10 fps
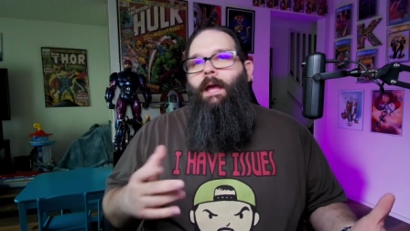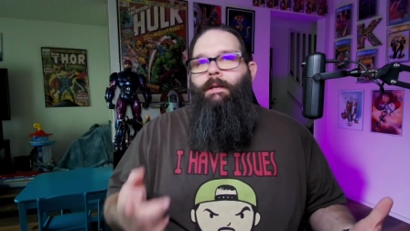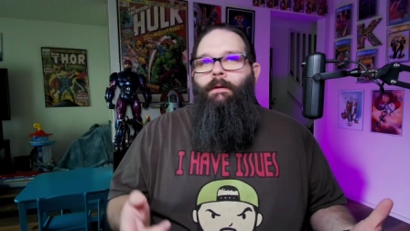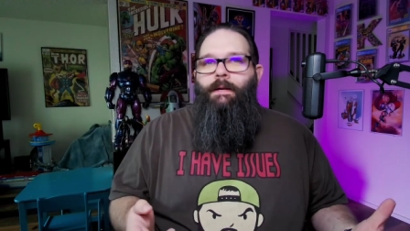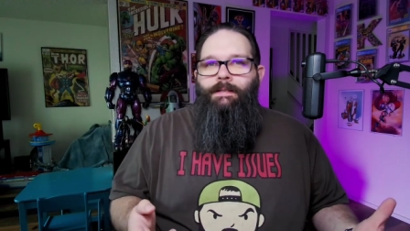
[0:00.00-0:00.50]

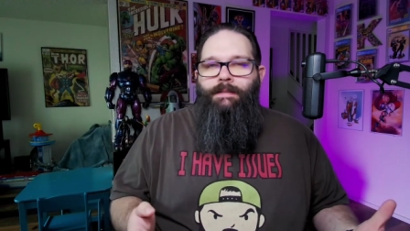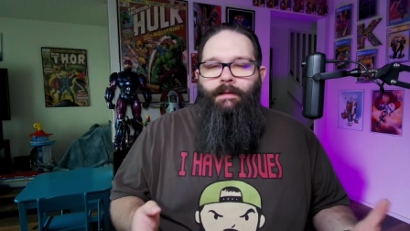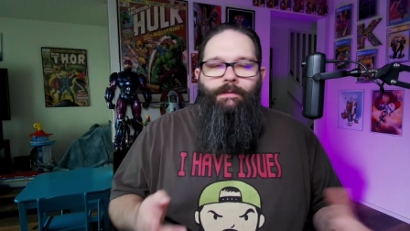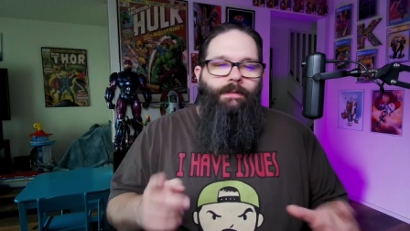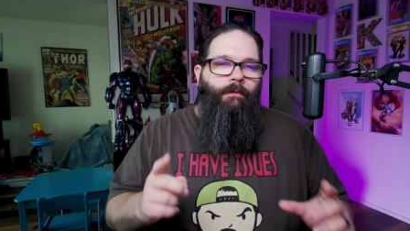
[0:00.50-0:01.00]
And you're going to say
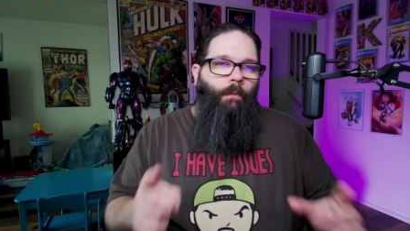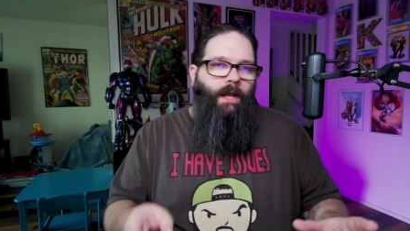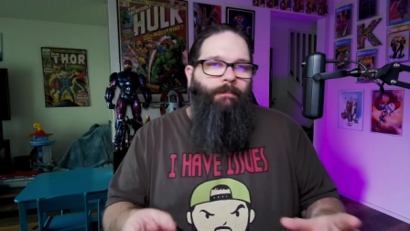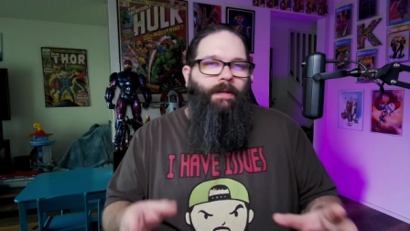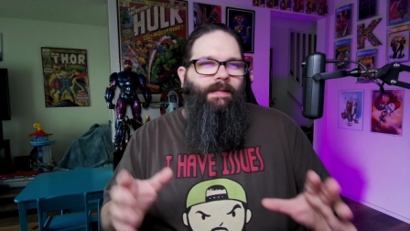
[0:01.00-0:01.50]
to yourself,
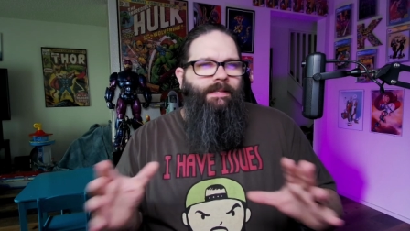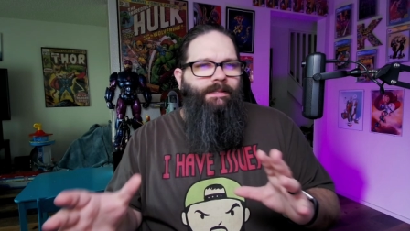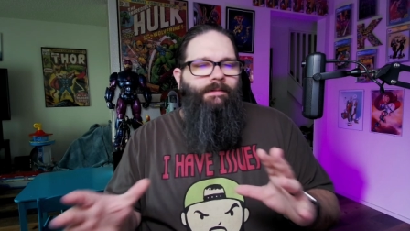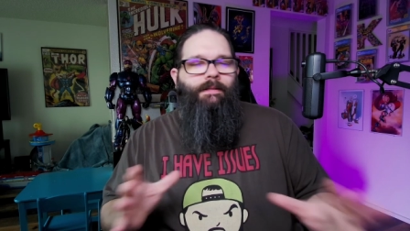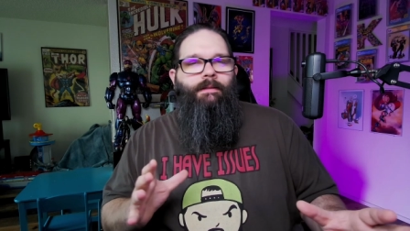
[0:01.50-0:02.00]
wait a minute, that
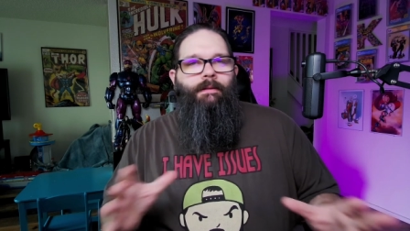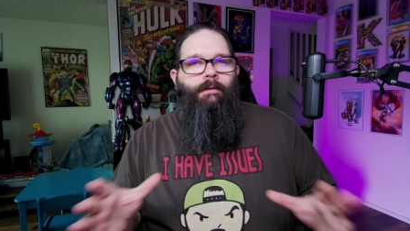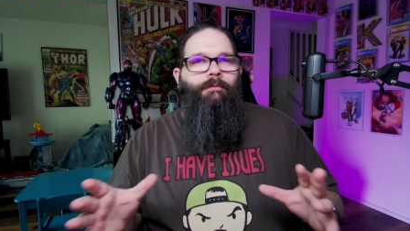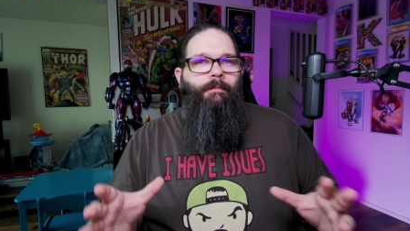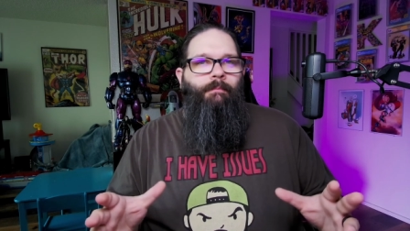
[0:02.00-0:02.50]
sounds a
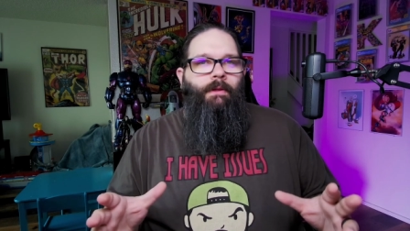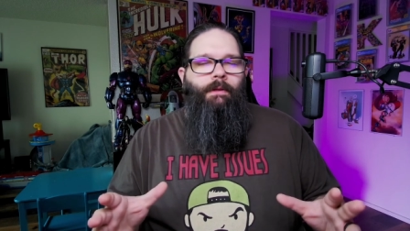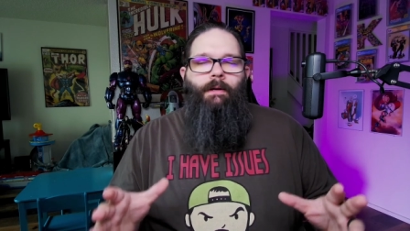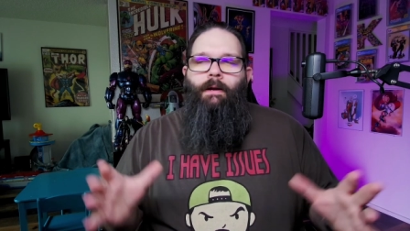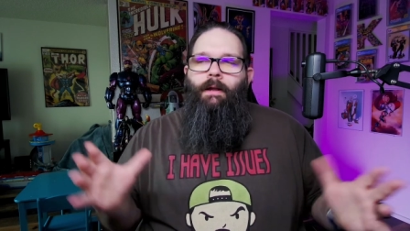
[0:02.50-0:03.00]
little
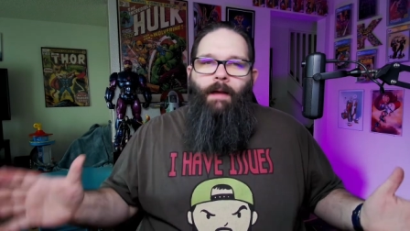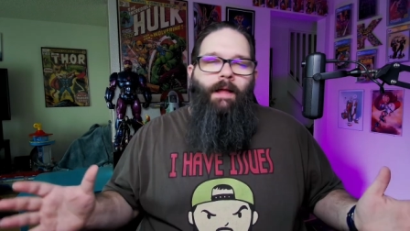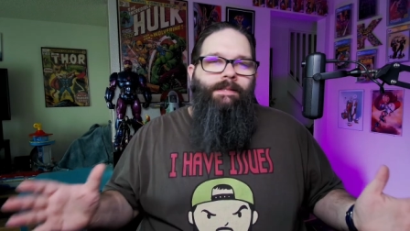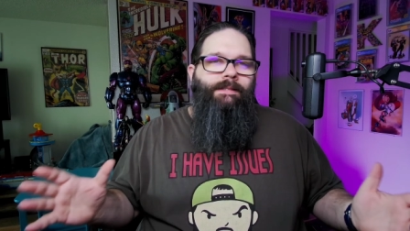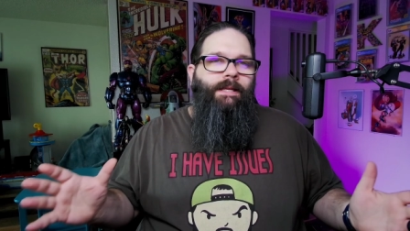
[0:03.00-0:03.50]
familiar. I'm
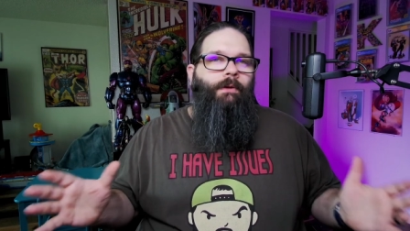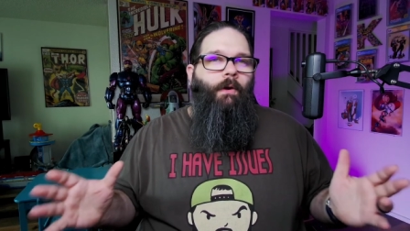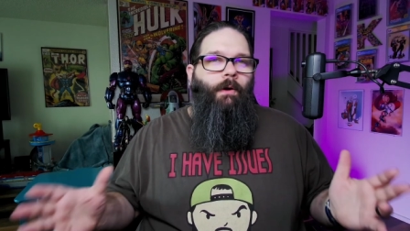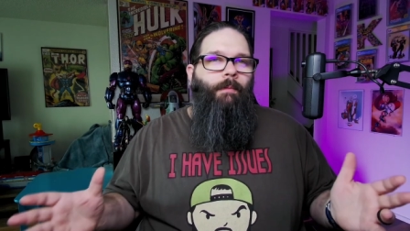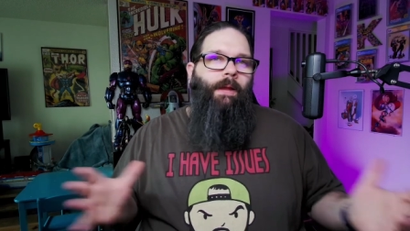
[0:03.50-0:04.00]
not saying there
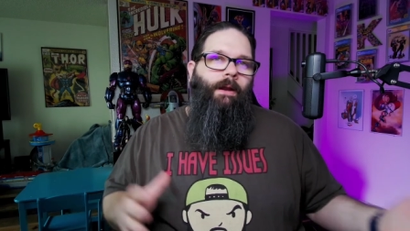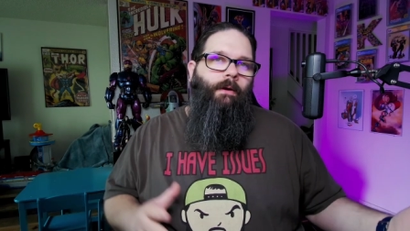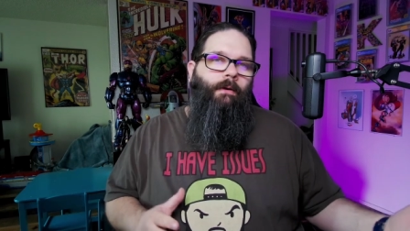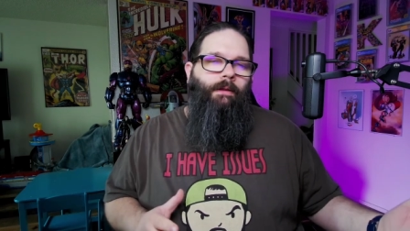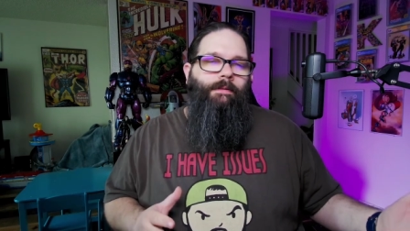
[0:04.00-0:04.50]
aren't
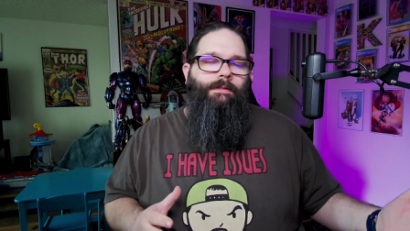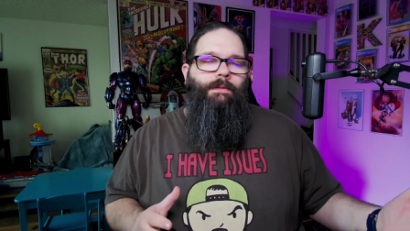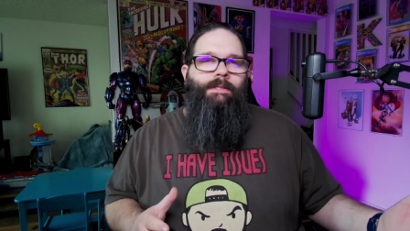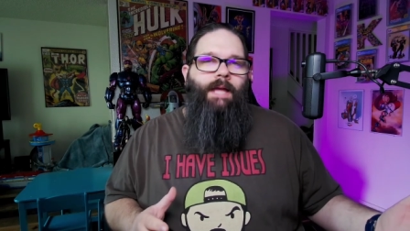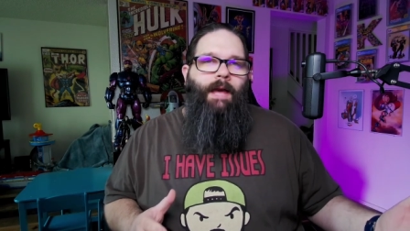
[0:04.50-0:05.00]
parallels
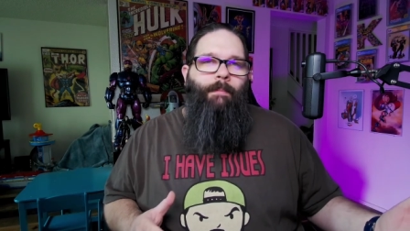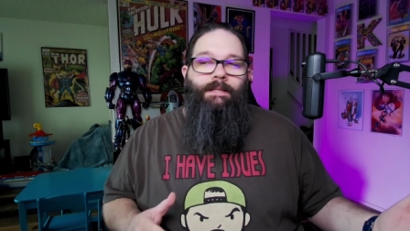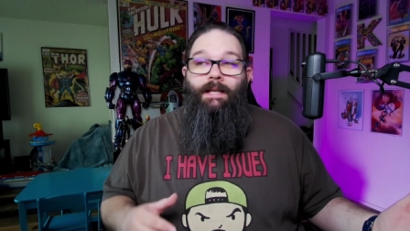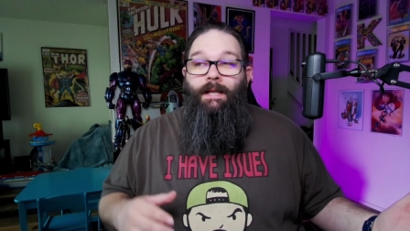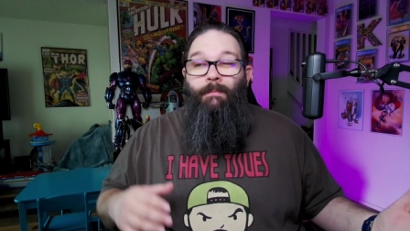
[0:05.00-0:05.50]
to what's
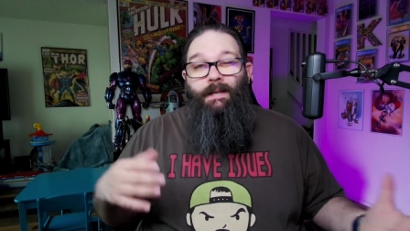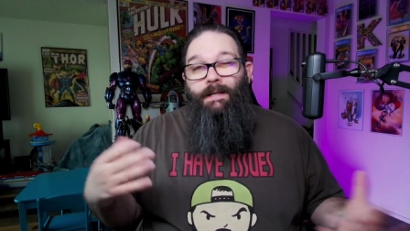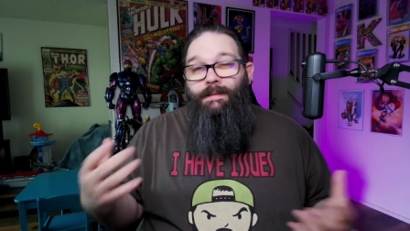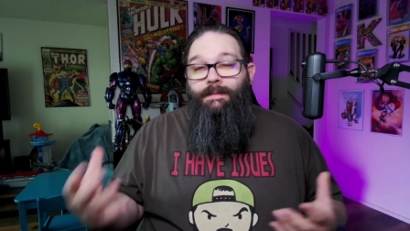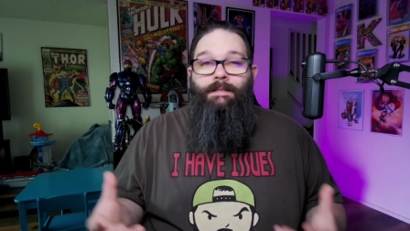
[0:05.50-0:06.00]
happening today, but
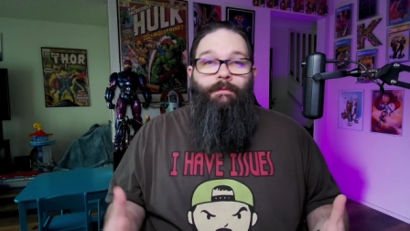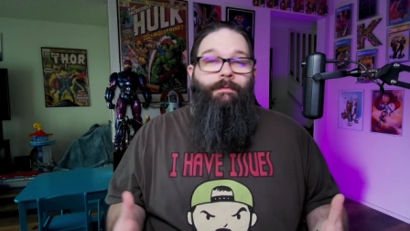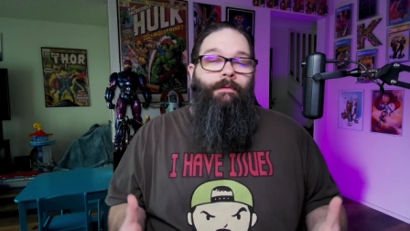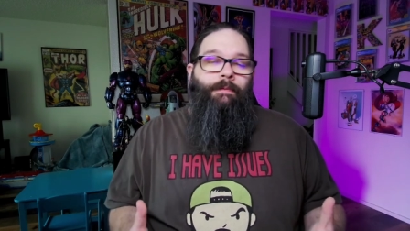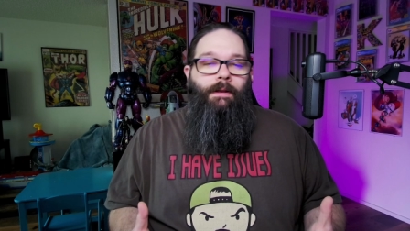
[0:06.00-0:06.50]
it is a
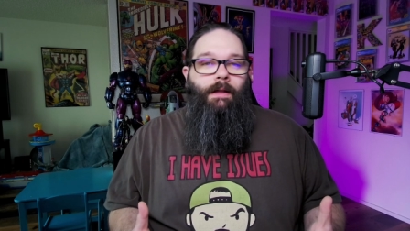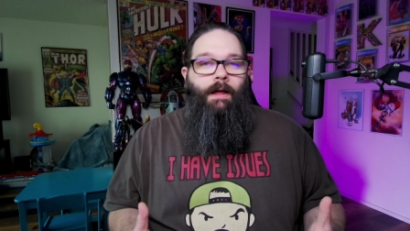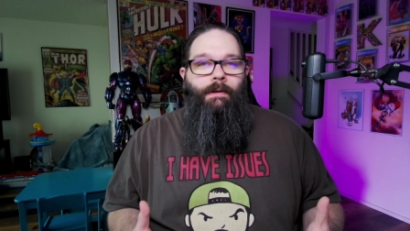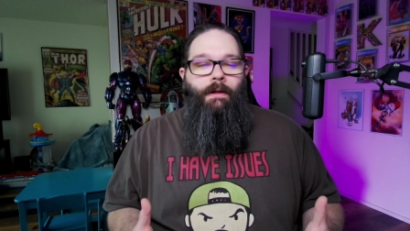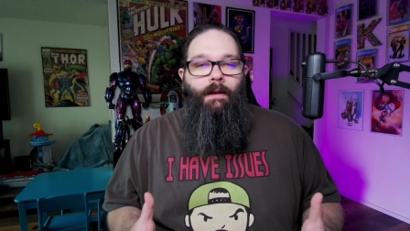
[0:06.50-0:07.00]
different
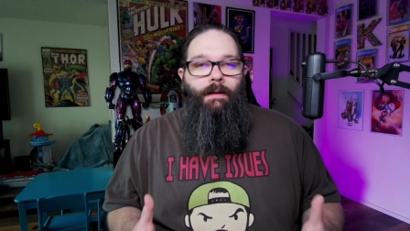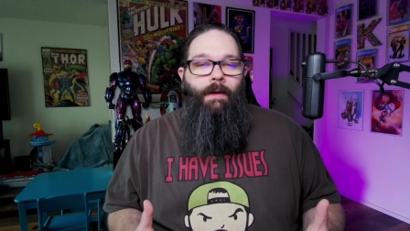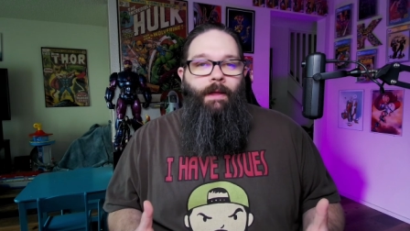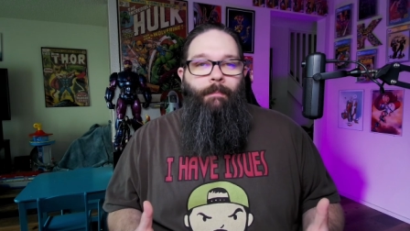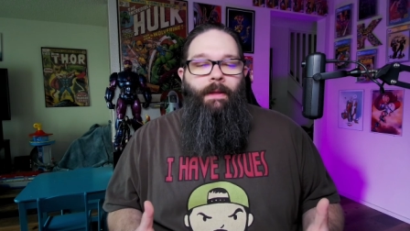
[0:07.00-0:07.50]
phenomenon, in
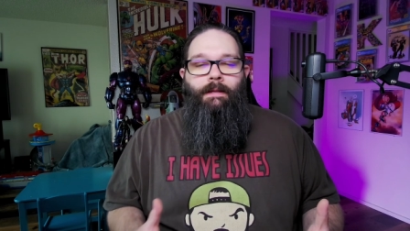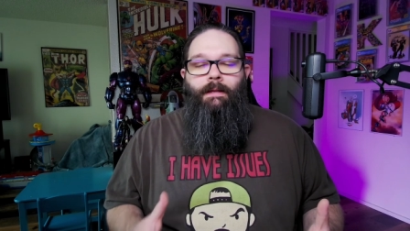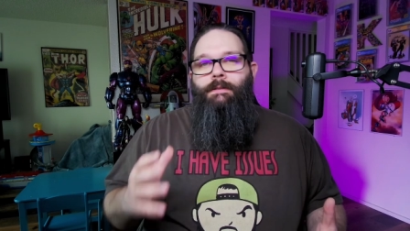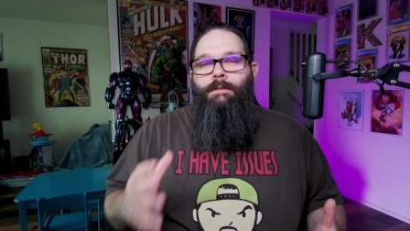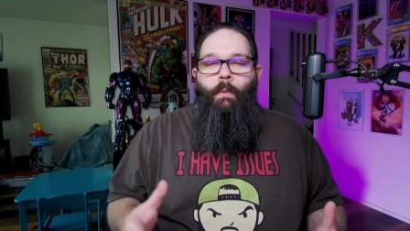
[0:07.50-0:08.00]
my
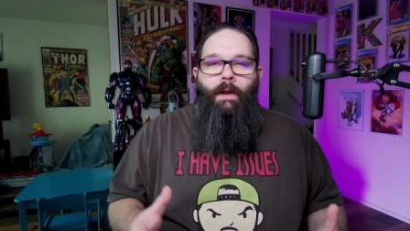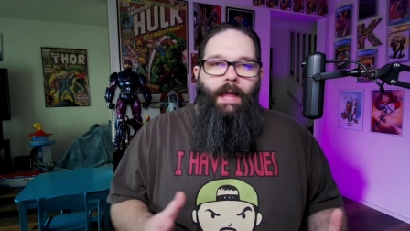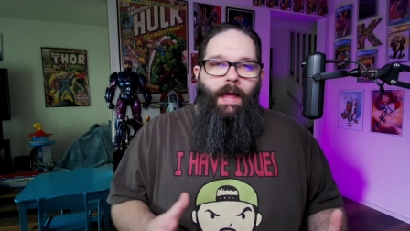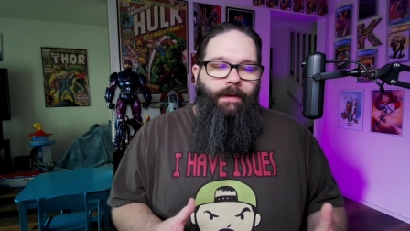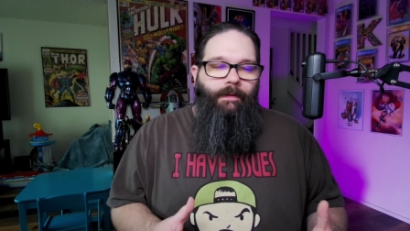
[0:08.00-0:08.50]
opinion. So, what
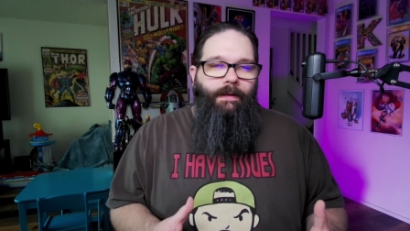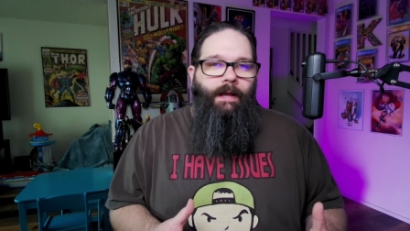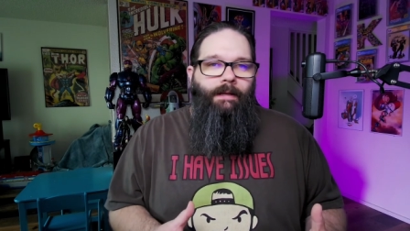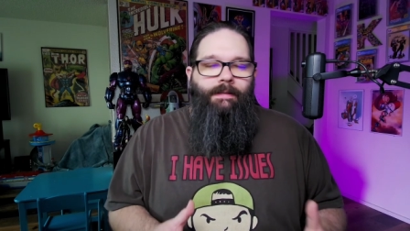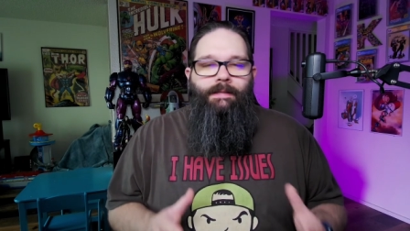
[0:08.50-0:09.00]
happened in the
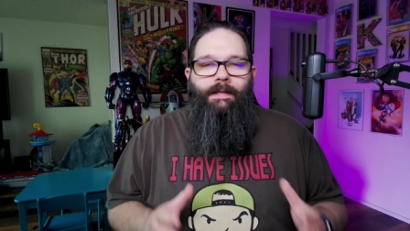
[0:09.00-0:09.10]
90s?